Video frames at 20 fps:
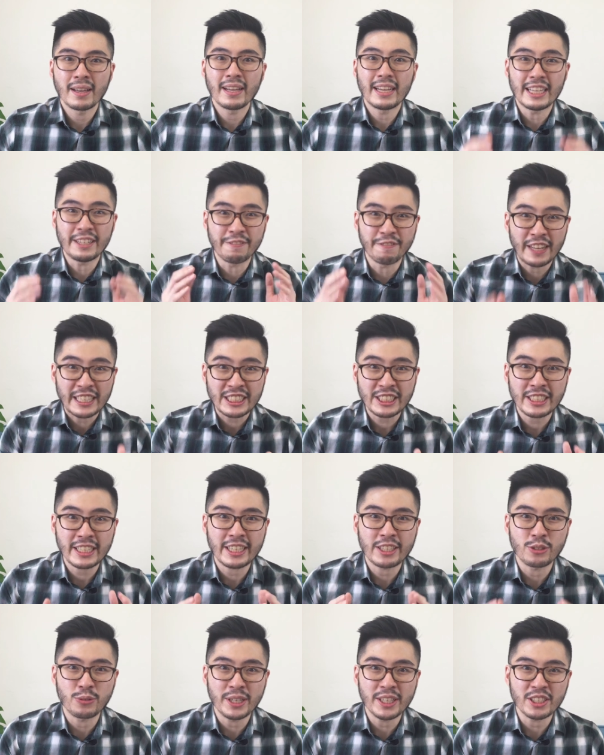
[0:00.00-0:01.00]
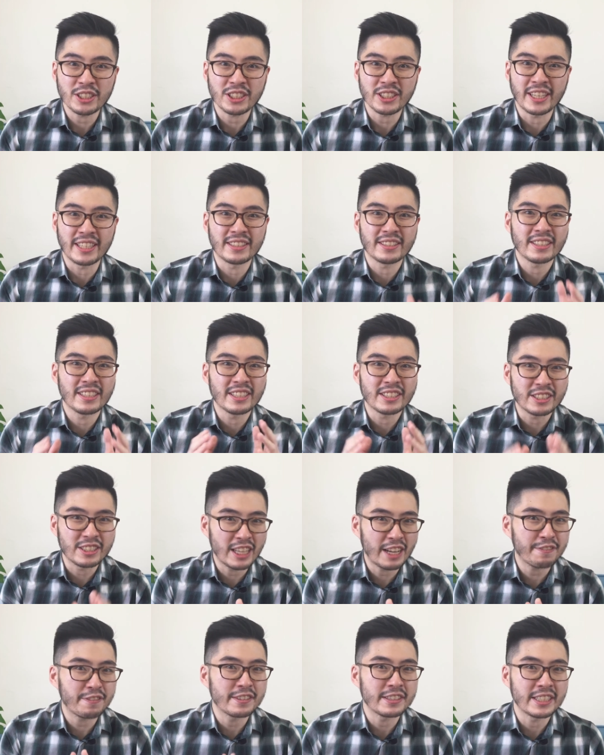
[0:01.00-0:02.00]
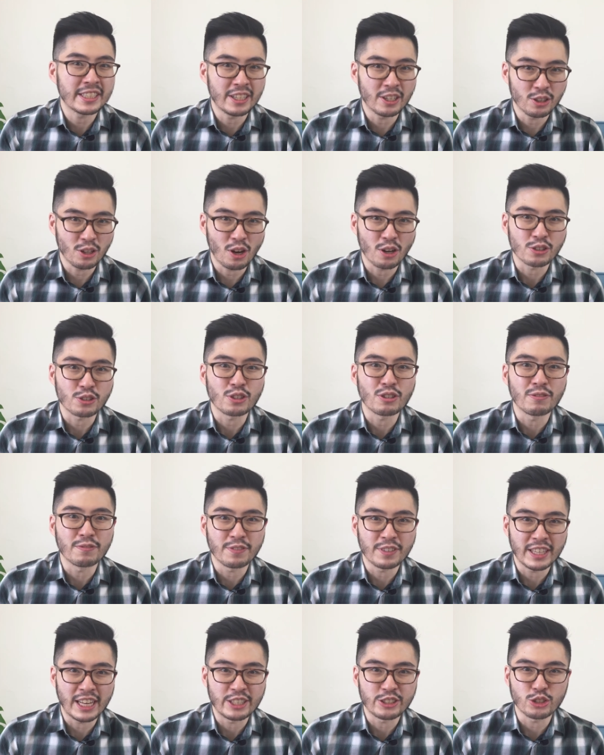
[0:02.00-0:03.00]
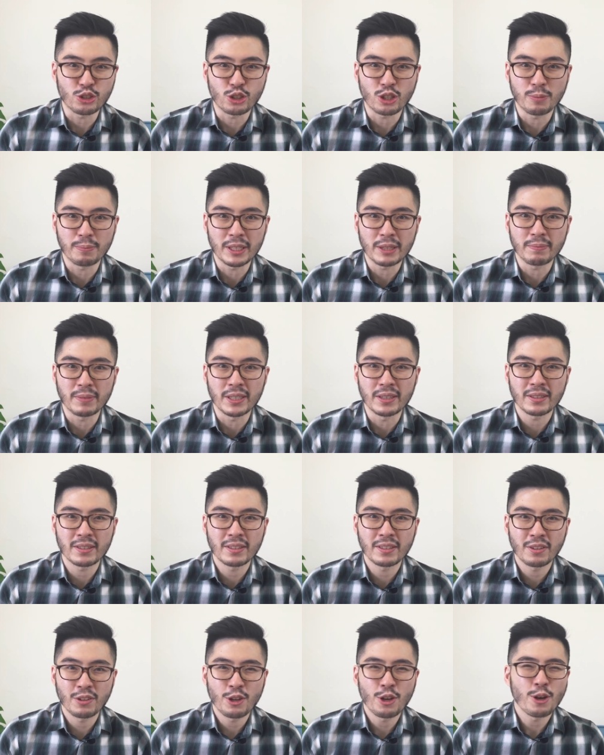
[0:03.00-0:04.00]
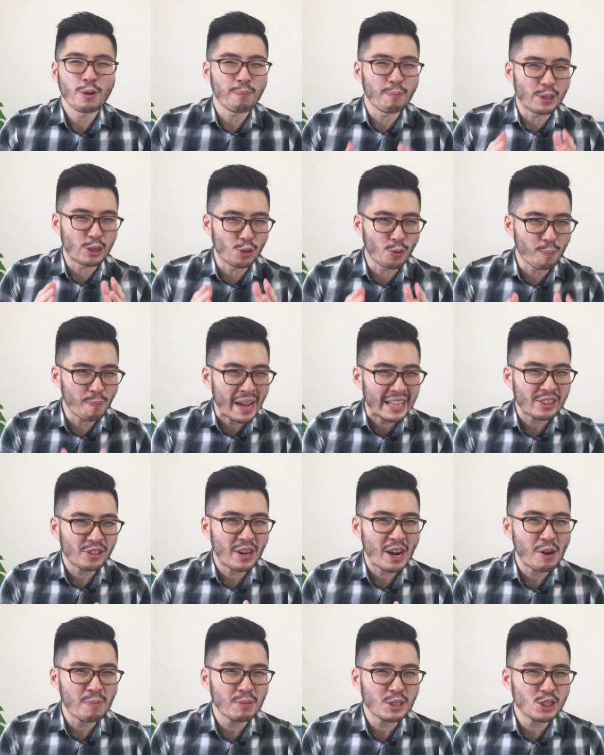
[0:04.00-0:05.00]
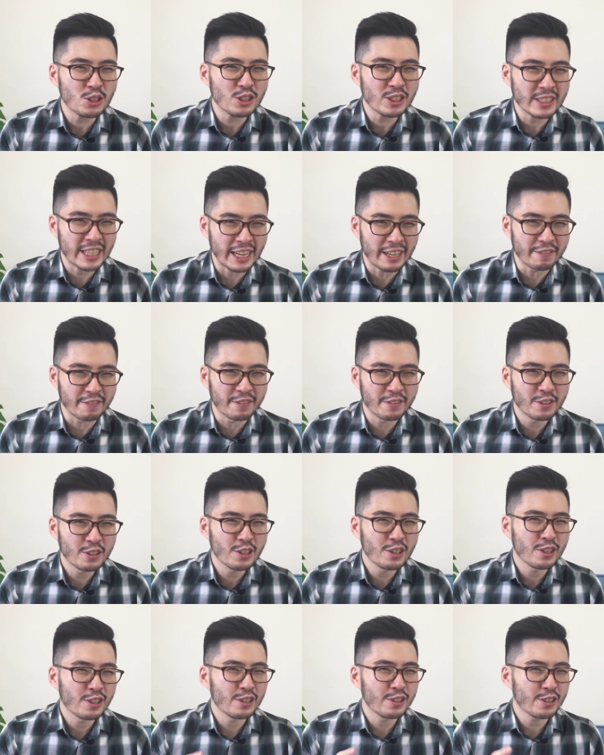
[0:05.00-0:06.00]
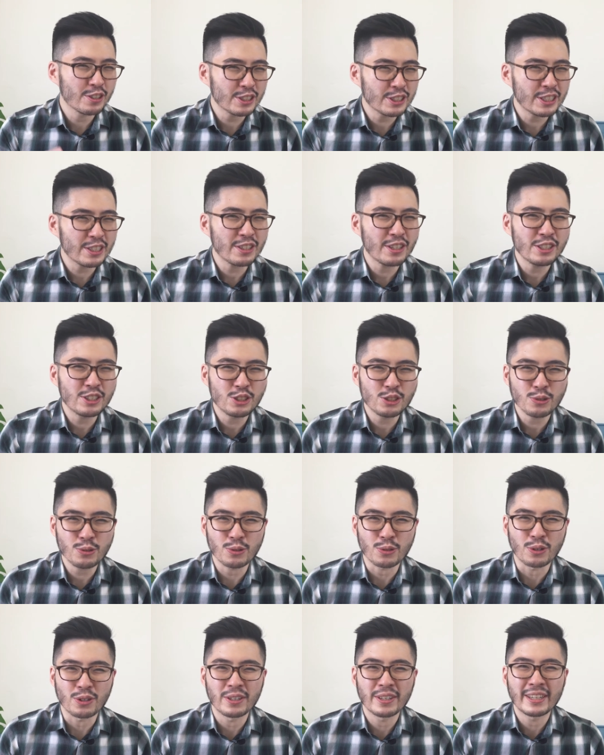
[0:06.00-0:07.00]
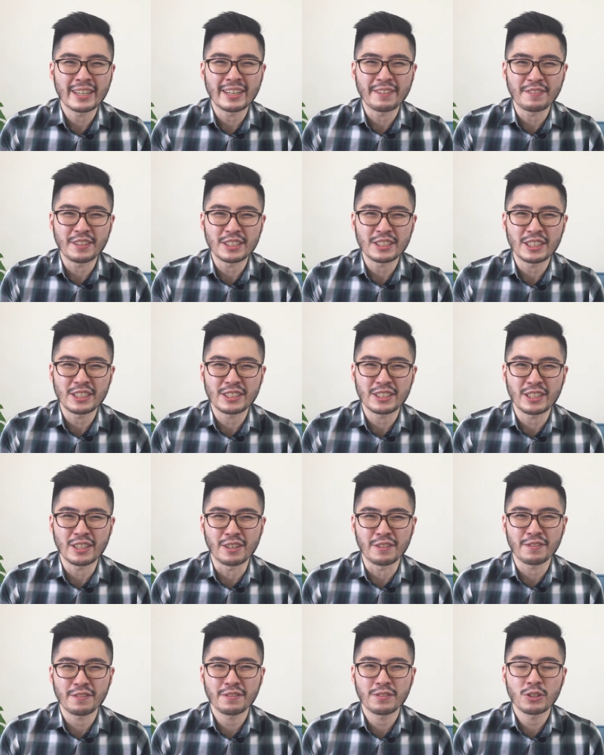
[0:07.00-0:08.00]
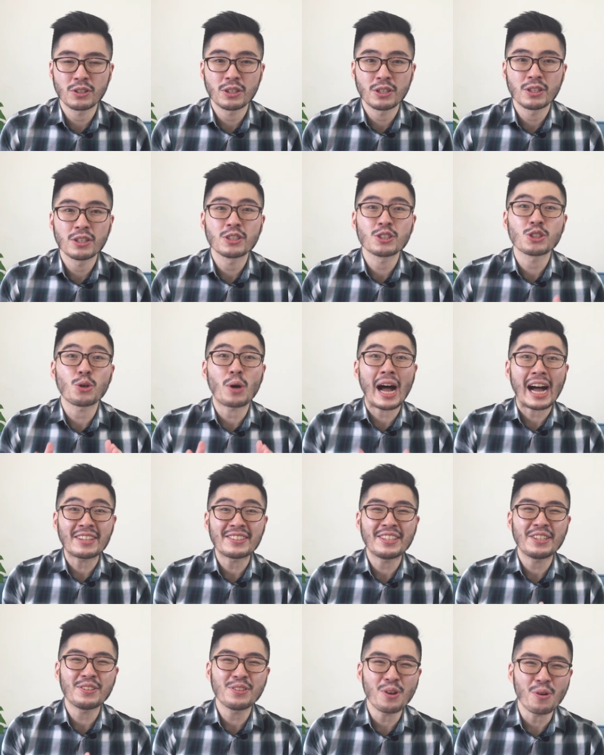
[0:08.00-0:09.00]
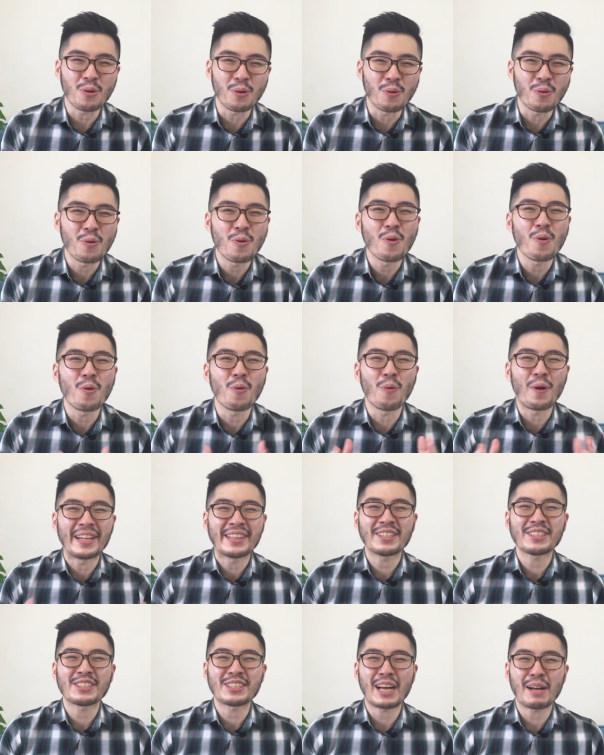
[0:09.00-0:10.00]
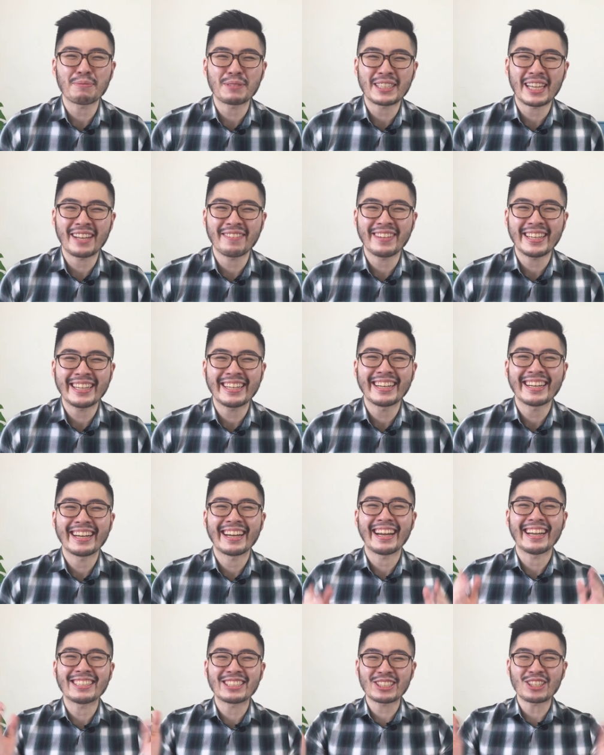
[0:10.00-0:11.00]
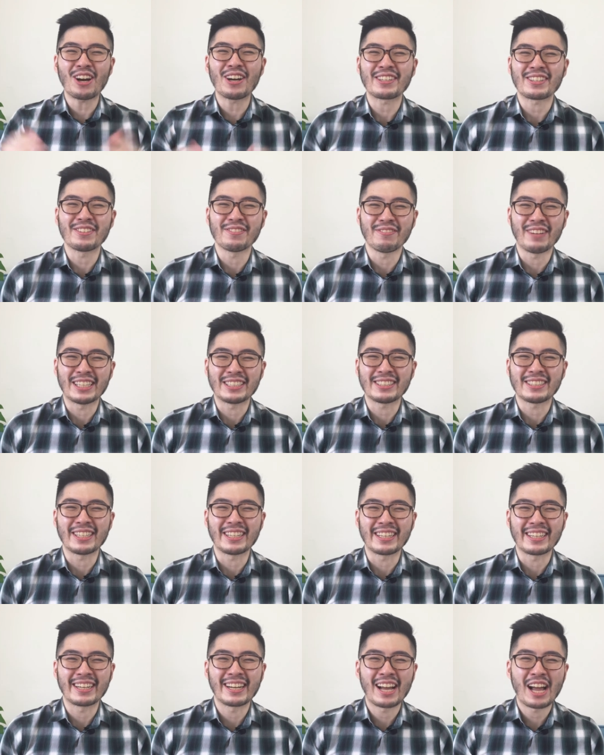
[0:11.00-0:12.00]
Investing in real estate is definitely a long-term financial commitment. But no matter how much you save, you're still unsure if this is enough. So how do you know when to stop saving and start investing?